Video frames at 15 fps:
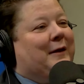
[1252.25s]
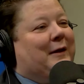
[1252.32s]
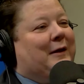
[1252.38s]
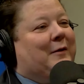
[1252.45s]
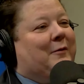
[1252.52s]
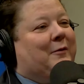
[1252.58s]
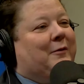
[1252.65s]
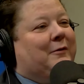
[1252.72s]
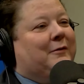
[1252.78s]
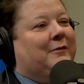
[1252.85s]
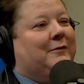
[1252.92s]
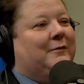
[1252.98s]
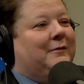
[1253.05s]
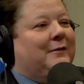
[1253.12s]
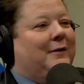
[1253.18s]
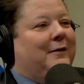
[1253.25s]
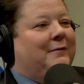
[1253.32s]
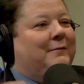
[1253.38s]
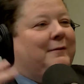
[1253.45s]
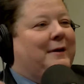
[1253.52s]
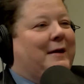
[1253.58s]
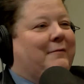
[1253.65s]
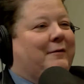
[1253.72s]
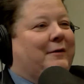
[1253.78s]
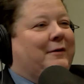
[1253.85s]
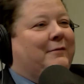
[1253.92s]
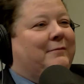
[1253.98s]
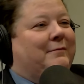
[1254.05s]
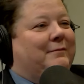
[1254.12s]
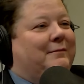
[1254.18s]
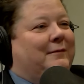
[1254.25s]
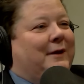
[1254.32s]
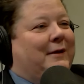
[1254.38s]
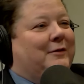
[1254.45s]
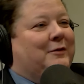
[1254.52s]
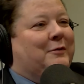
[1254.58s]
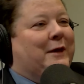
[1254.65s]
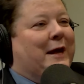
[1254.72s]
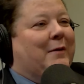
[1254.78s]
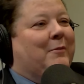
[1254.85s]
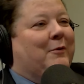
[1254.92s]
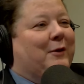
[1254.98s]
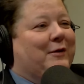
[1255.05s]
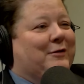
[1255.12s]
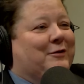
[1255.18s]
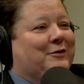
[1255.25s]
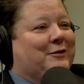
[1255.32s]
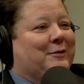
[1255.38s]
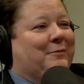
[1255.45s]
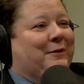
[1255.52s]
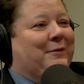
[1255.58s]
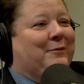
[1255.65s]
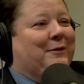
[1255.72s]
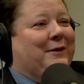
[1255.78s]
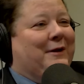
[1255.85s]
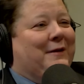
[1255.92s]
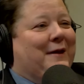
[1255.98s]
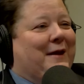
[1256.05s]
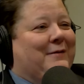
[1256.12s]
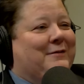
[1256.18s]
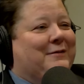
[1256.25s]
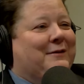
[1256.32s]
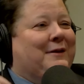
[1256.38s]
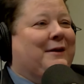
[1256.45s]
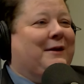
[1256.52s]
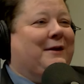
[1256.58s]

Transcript: they were uh, having a like two cowboys or something when in that she scene. She